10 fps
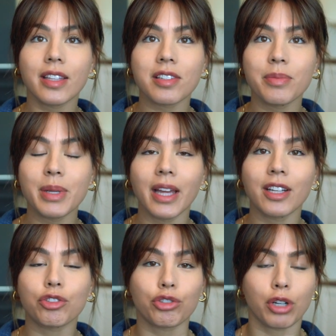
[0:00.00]
this is me
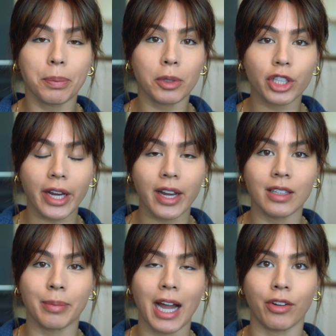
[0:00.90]
like triple checking
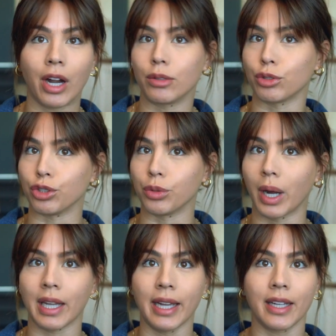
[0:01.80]
the background. Do
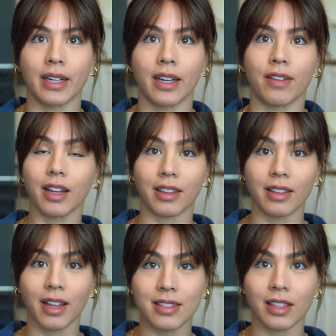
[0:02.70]
I like it enough? I
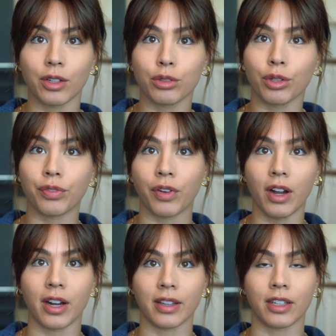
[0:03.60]
think that's a little too
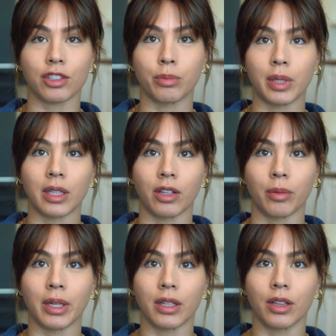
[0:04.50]
far. I think it should be a little bit